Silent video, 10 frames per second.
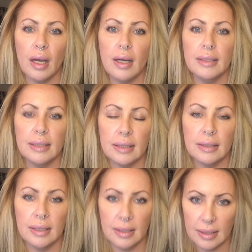I did
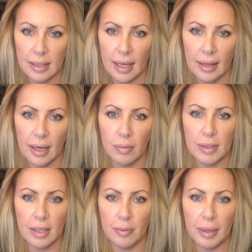say that I was
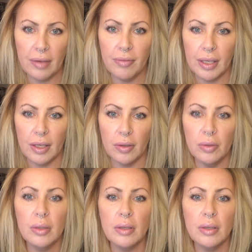going to make a video